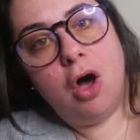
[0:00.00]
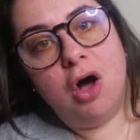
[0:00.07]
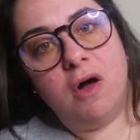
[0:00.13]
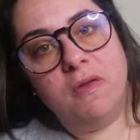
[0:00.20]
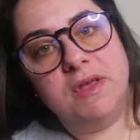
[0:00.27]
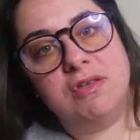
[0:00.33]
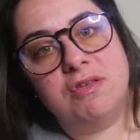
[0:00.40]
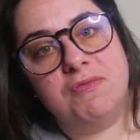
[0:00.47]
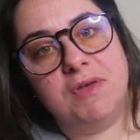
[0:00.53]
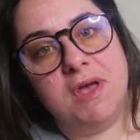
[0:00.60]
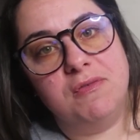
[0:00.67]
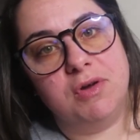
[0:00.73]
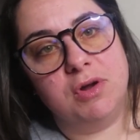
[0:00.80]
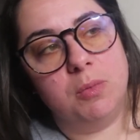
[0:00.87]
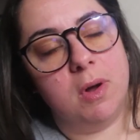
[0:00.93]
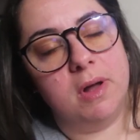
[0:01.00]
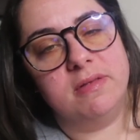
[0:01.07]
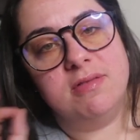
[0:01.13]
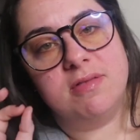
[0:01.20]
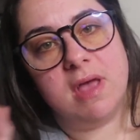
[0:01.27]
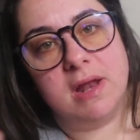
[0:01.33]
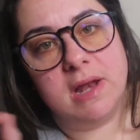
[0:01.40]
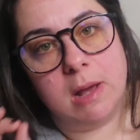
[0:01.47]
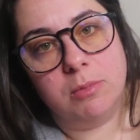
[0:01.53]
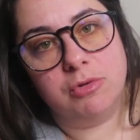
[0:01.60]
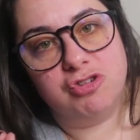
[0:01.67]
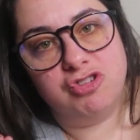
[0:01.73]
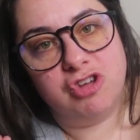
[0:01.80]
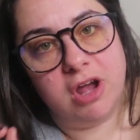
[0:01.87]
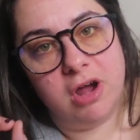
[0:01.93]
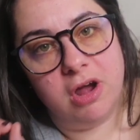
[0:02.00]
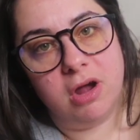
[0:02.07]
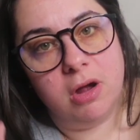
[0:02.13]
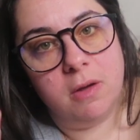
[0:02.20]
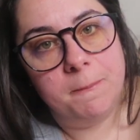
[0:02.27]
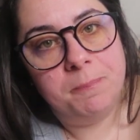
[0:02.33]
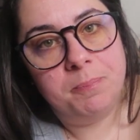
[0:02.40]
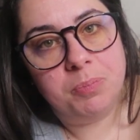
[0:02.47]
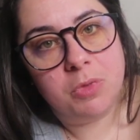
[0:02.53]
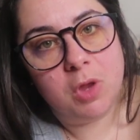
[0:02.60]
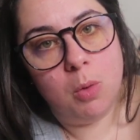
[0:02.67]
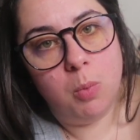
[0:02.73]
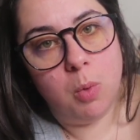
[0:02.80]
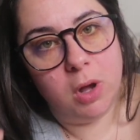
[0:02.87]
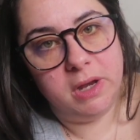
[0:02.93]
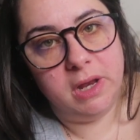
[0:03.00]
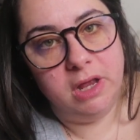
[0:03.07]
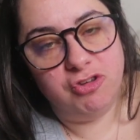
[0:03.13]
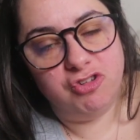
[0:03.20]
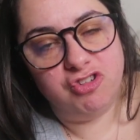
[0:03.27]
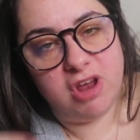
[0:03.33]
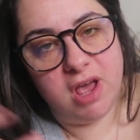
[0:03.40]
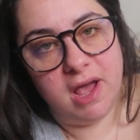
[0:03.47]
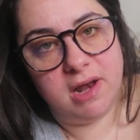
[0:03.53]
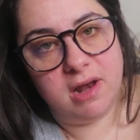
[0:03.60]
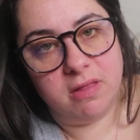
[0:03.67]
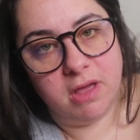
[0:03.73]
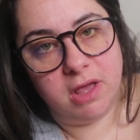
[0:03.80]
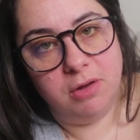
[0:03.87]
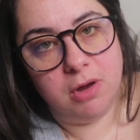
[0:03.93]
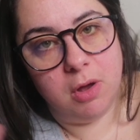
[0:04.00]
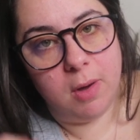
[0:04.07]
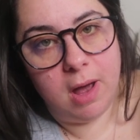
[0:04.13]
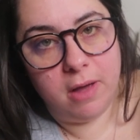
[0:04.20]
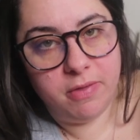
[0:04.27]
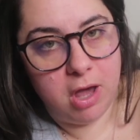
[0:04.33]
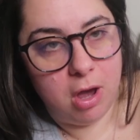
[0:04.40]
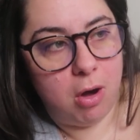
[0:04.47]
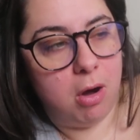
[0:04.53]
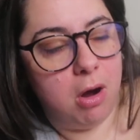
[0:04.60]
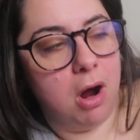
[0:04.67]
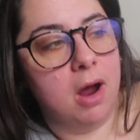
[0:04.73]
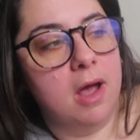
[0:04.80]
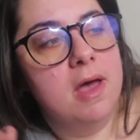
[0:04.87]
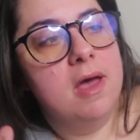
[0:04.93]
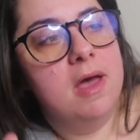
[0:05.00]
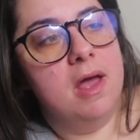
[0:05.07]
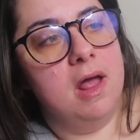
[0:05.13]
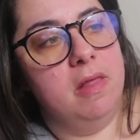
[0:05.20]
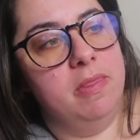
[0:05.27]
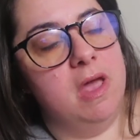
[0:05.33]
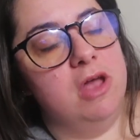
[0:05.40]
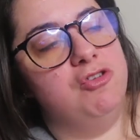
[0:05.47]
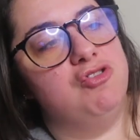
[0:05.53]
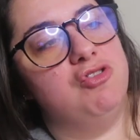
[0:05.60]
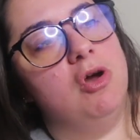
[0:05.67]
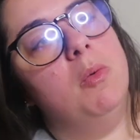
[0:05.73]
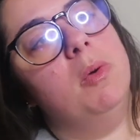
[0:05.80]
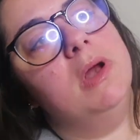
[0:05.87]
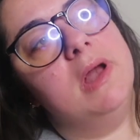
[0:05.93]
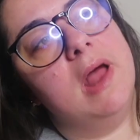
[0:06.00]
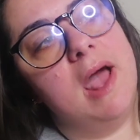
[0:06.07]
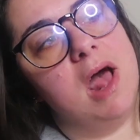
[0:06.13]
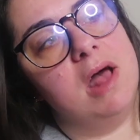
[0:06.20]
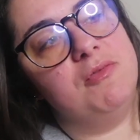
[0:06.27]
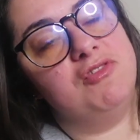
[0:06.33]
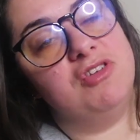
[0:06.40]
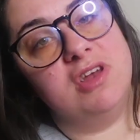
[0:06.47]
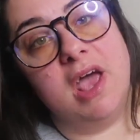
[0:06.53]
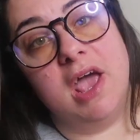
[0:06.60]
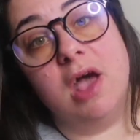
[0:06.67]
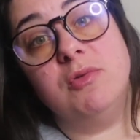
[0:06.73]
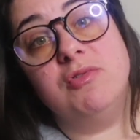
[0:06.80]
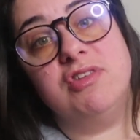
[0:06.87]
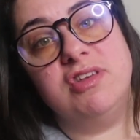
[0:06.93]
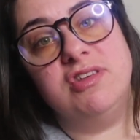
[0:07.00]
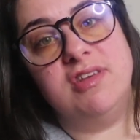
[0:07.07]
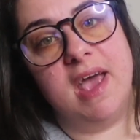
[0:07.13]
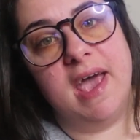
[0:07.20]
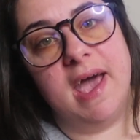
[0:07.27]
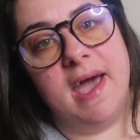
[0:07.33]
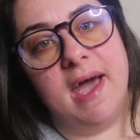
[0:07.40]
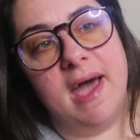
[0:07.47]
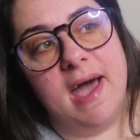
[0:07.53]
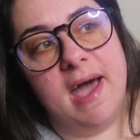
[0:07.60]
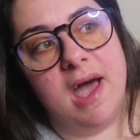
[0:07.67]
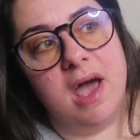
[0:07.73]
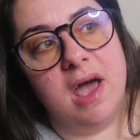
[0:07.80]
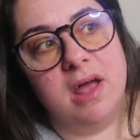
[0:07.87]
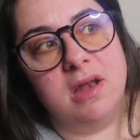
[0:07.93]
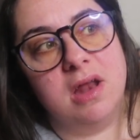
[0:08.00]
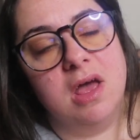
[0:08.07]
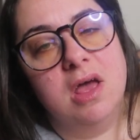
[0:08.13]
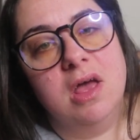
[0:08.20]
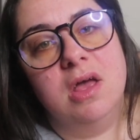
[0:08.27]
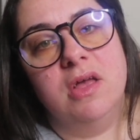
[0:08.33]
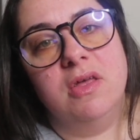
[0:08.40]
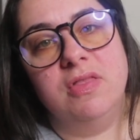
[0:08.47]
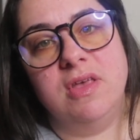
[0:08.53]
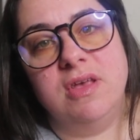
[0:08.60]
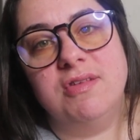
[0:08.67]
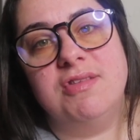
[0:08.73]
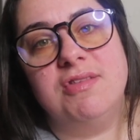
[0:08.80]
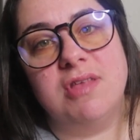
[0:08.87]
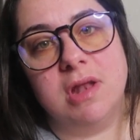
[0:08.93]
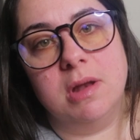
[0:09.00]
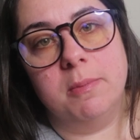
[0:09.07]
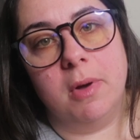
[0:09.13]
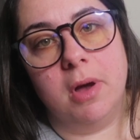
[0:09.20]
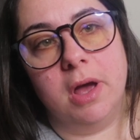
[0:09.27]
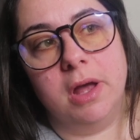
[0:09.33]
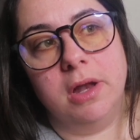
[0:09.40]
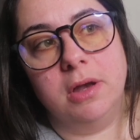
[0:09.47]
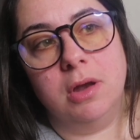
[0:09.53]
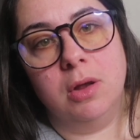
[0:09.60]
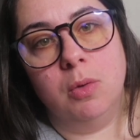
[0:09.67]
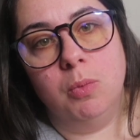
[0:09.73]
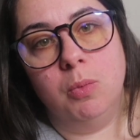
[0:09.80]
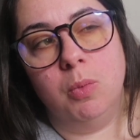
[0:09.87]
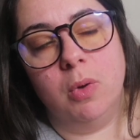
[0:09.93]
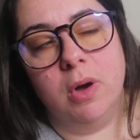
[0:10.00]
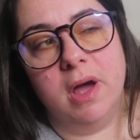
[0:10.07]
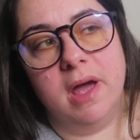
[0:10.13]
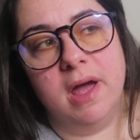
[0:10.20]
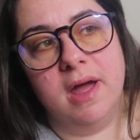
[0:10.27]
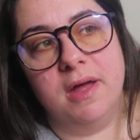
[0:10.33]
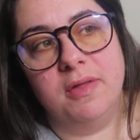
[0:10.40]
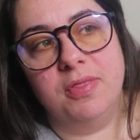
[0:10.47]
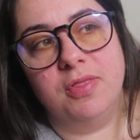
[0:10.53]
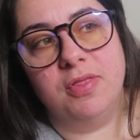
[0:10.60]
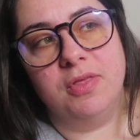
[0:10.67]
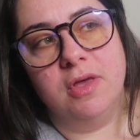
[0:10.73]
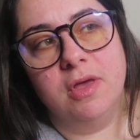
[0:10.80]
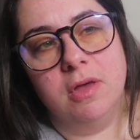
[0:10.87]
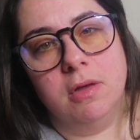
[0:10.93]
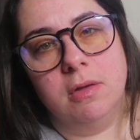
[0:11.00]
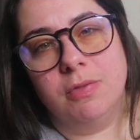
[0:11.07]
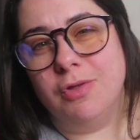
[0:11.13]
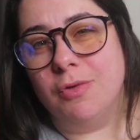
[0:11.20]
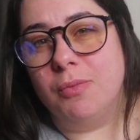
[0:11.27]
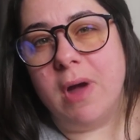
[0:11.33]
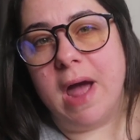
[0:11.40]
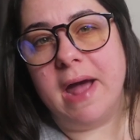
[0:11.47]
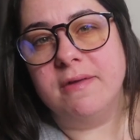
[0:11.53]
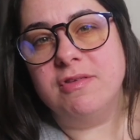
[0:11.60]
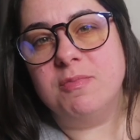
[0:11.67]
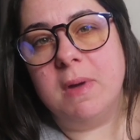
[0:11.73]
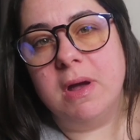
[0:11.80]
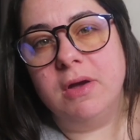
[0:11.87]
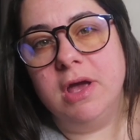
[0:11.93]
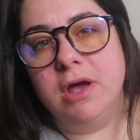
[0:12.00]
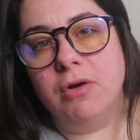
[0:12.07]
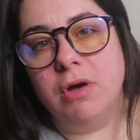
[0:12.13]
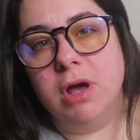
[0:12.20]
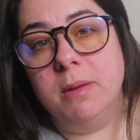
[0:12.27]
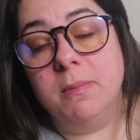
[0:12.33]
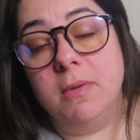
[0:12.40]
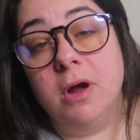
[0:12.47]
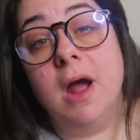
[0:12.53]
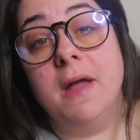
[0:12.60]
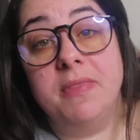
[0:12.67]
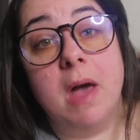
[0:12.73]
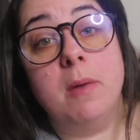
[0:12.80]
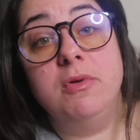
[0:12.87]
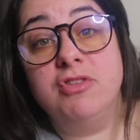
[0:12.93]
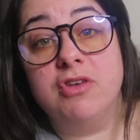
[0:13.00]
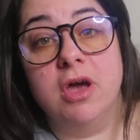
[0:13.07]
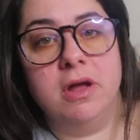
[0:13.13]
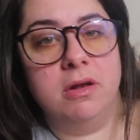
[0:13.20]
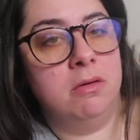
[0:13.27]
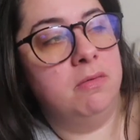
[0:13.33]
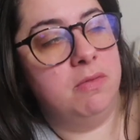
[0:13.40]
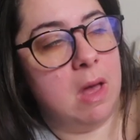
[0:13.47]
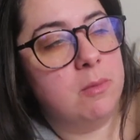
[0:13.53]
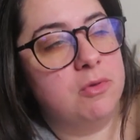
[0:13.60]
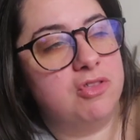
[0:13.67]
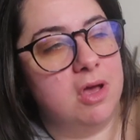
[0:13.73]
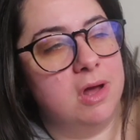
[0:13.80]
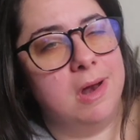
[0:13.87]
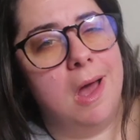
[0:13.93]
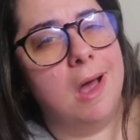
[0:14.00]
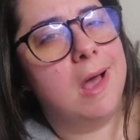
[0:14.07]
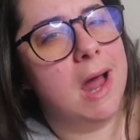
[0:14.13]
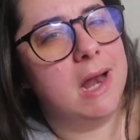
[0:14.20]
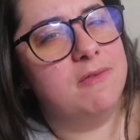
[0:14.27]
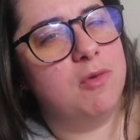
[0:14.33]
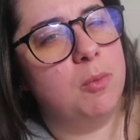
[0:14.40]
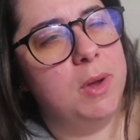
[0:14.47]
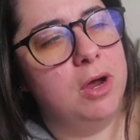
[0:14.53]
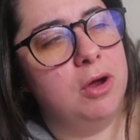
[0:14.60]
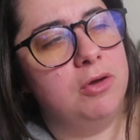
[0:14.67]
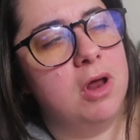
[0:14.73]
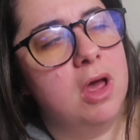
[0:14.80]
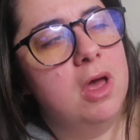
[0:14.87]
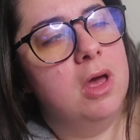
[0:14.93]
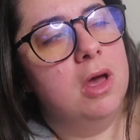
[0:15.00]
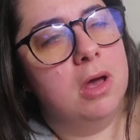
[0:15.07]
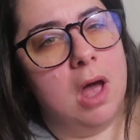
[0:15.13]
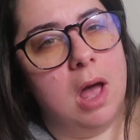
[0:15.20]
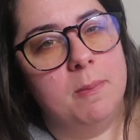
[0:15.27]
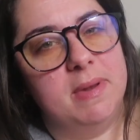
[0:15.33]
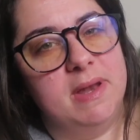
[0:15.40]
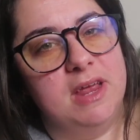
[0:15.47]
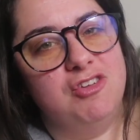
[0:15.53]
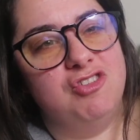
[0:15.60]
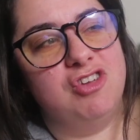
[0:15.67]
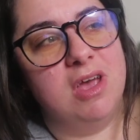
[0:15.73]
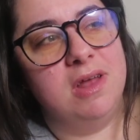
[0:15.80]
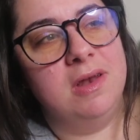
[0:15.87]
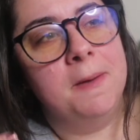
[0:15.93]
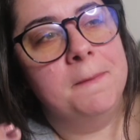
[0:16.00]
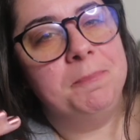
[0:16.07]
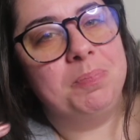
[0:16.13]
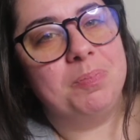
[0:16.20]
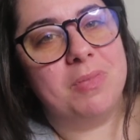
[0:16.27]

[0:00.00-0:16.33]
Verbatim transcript: all these flavored ones, and I will share one each day, and I'll let you know how they are in the intro. What did I have today? Oh, today I had the Cinnabon with the raspberry creamer, and that was good. That was good. Kind of a weird combination.